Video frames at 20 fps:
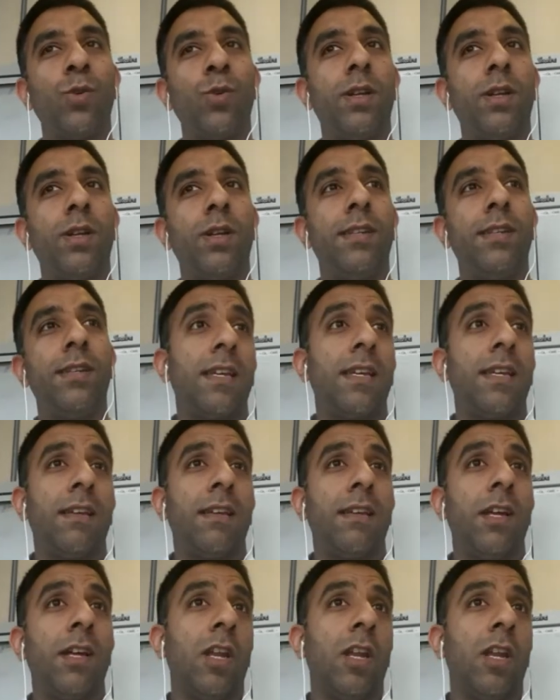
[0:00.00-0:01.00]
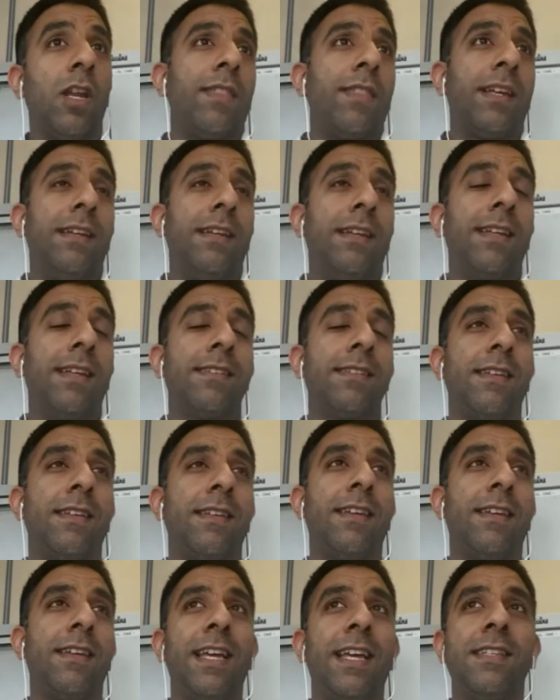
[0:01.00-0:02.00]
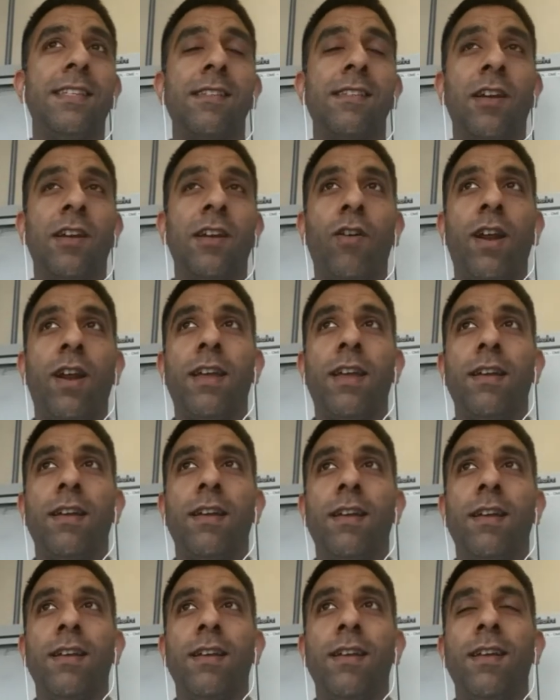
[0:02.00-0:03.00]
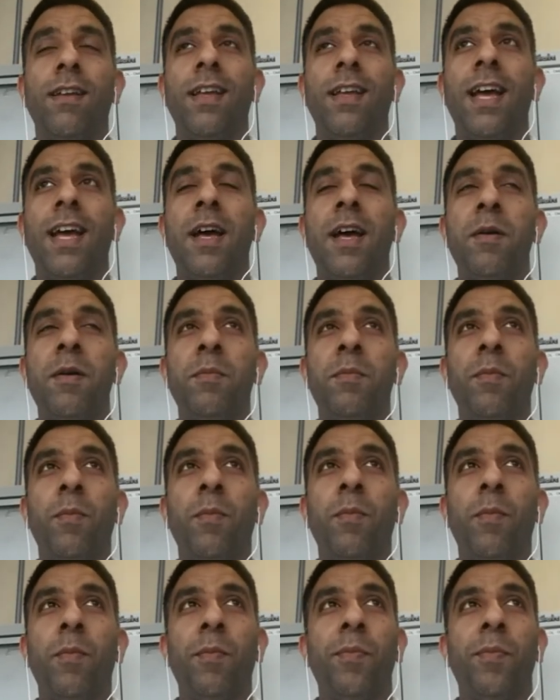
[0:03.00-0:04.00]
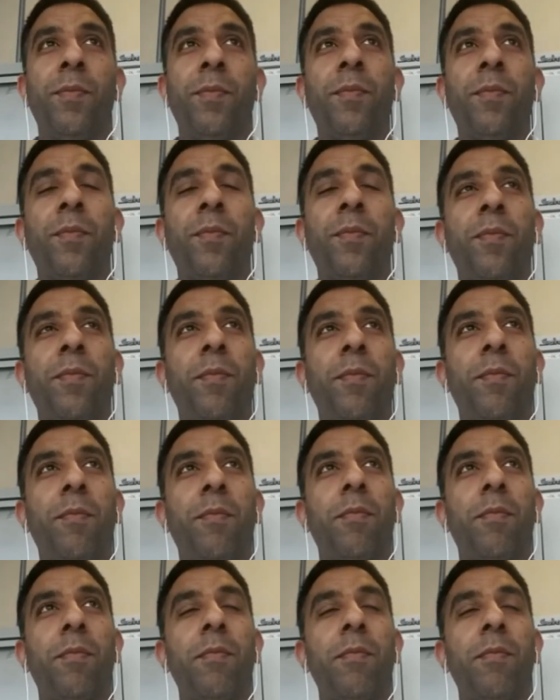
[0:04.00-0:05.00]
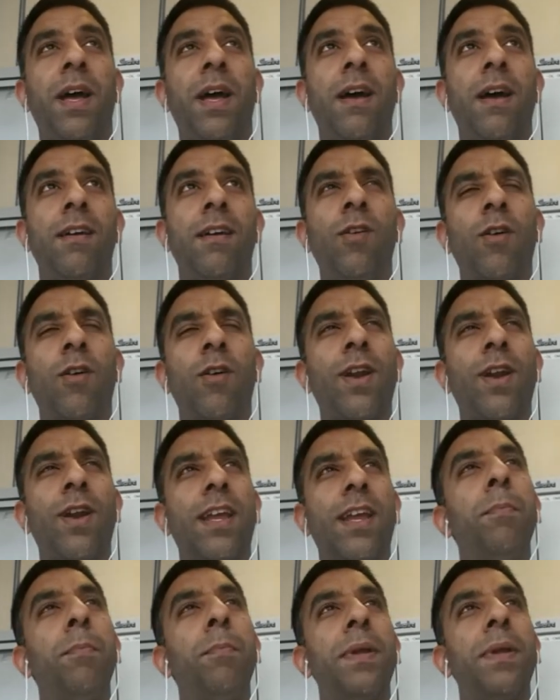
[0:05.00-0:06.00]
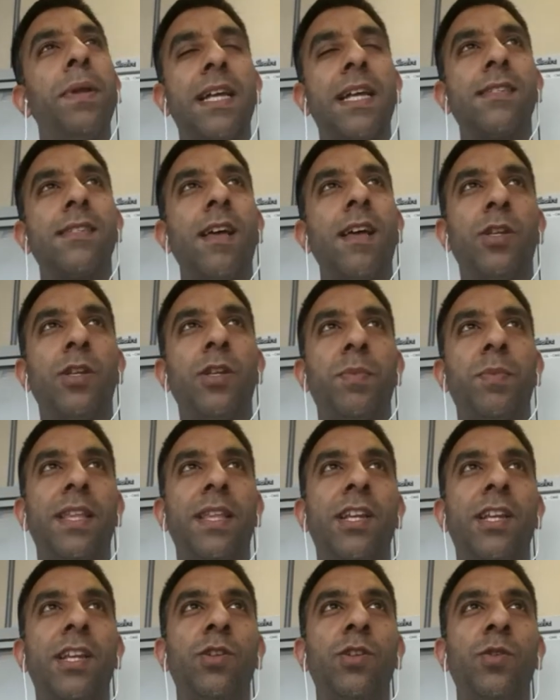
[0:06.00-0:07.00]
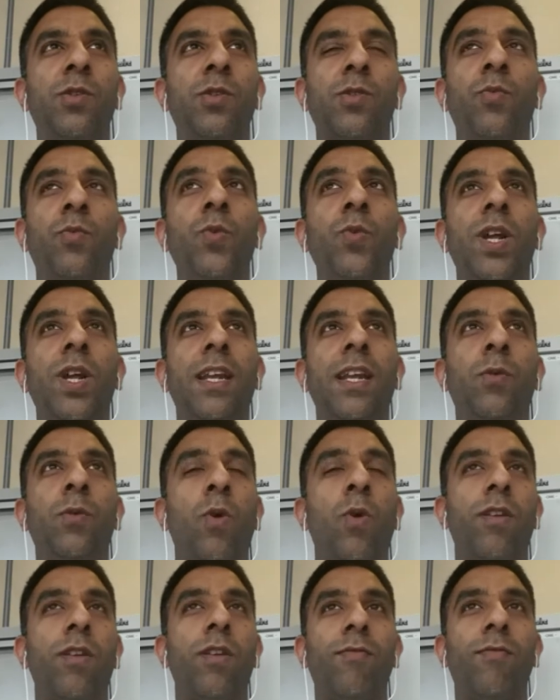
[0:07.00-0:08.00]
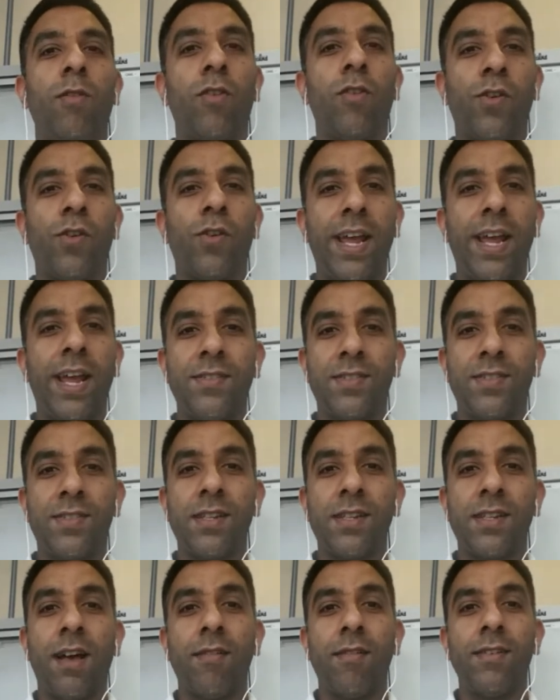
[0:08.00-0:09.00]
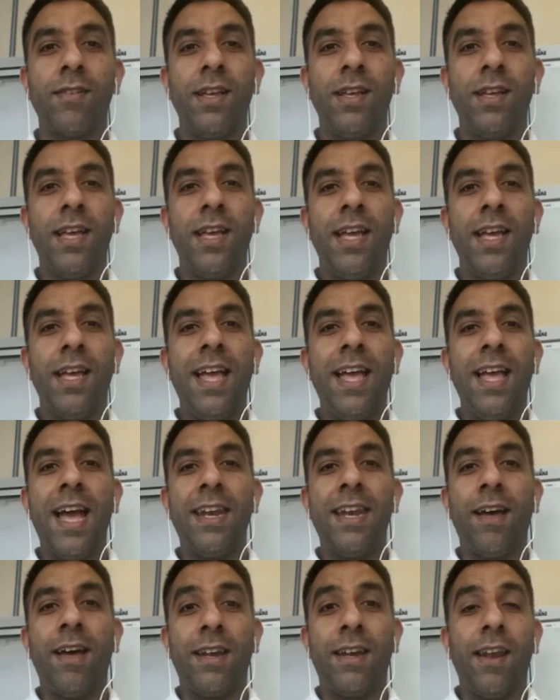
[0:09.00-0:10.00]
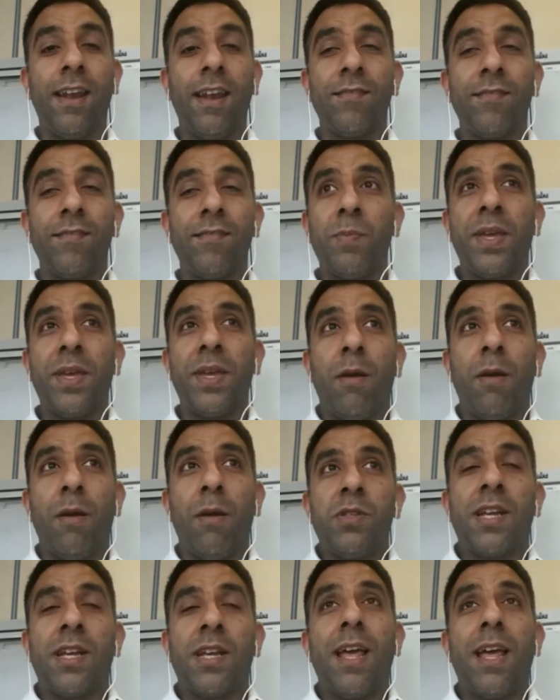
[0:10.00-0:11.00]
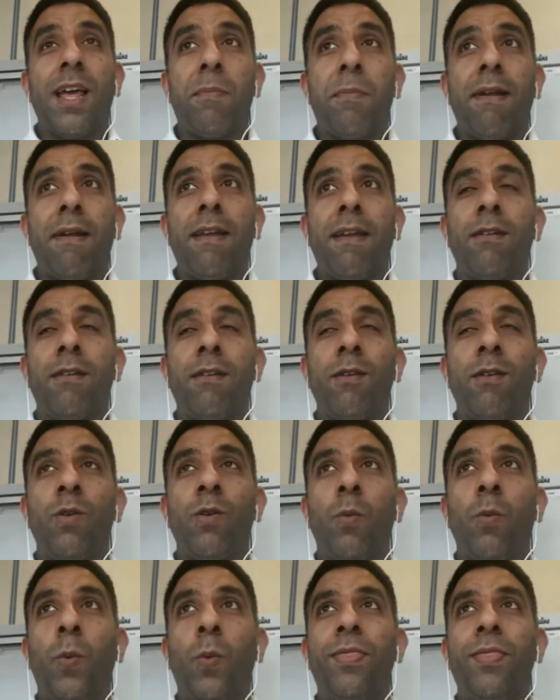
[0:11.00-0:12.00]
Disney a lot. I think Disney is a great, not a great company as such, but they do some really wonderful creative stuff. Mm-hmm. And I'd love to be able to collaborate with